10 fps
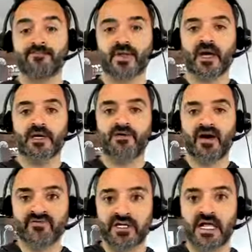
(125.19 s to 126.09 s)
Uh, you
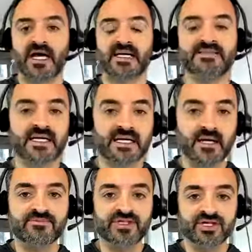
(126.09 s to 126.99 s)
have clients that
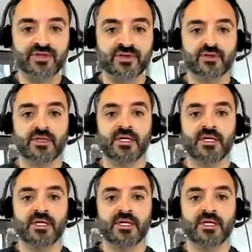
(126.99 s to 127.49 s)
come to you,